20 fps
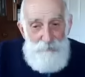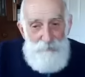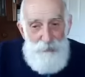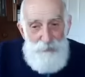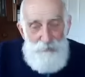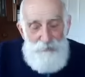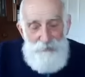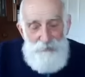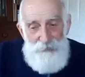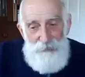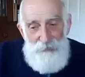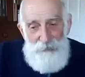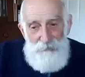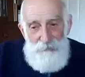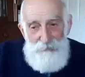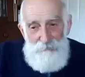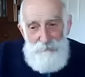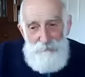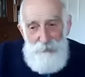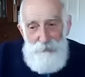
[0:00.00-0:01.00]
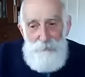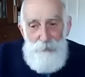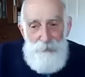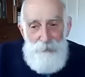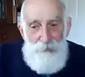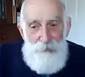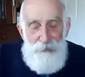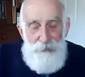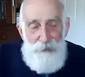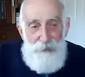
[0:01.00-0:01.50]
a poster. Or
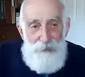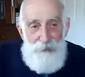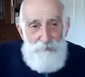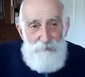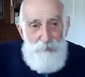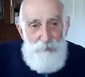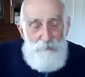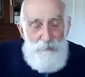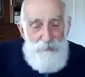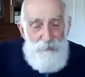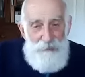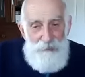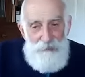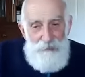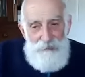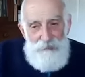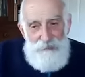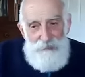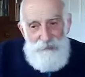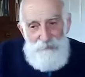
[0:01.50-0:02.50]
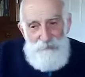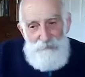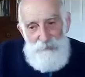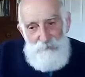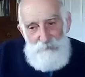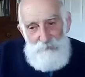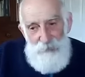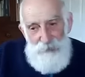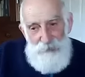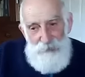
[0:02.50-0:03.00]
was it? I can't remember. It was
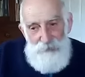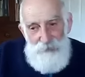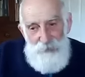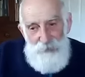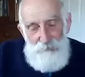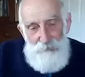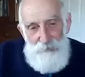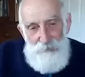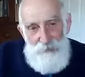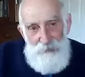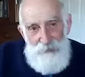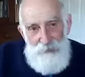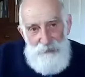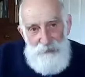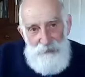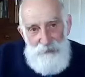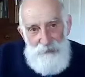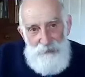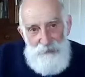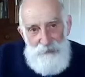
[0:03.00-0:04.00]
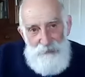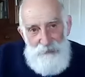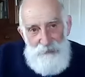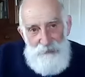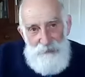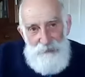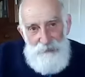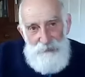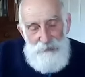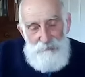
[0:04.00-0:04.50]
a picture. I was
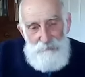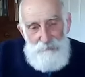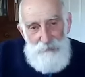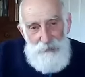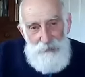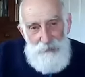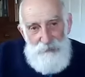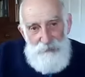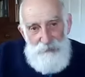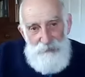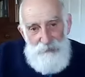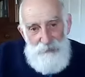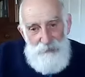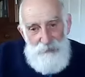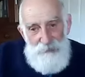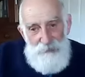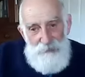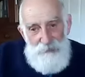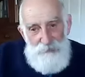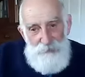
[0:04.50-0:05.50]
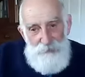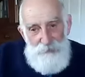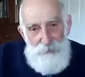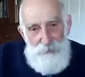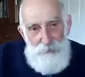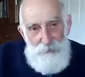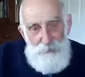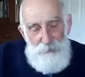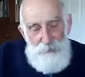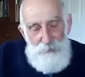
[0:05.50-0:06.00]
in my study at
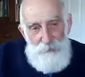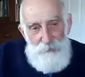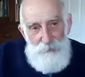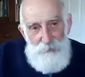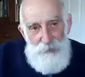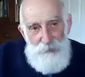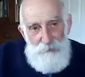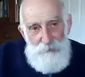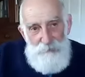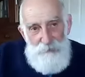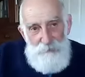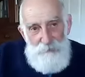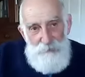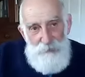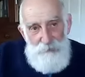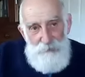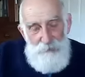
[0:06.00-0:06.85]
school when I was, I